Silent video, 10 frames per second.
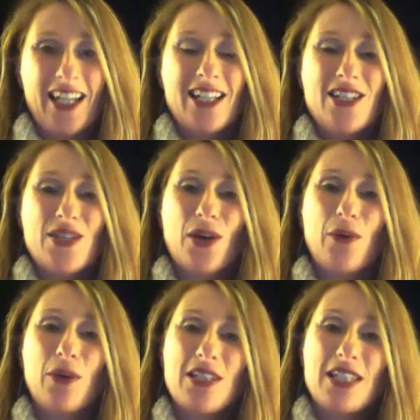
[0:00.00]
So I
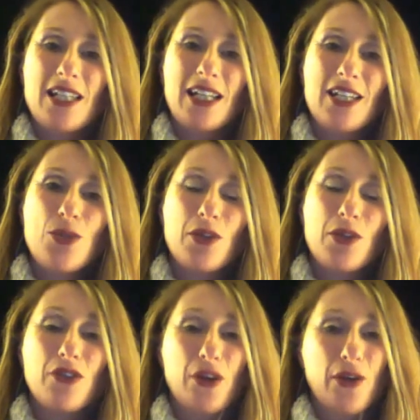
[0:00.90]
want to lead you on a
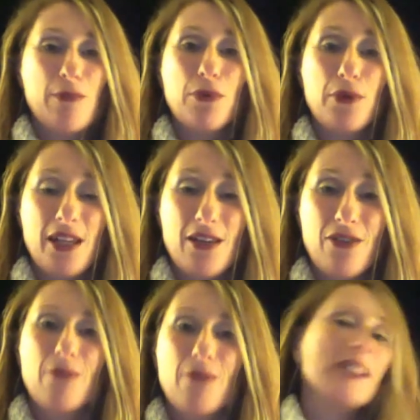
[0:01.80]
very
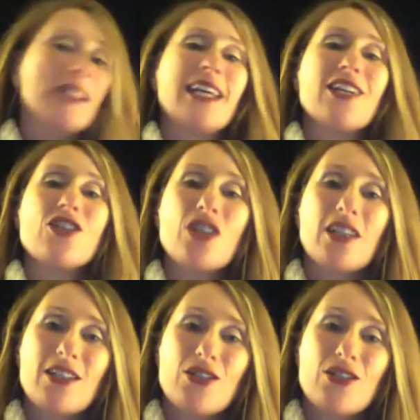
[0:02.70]
brief meditation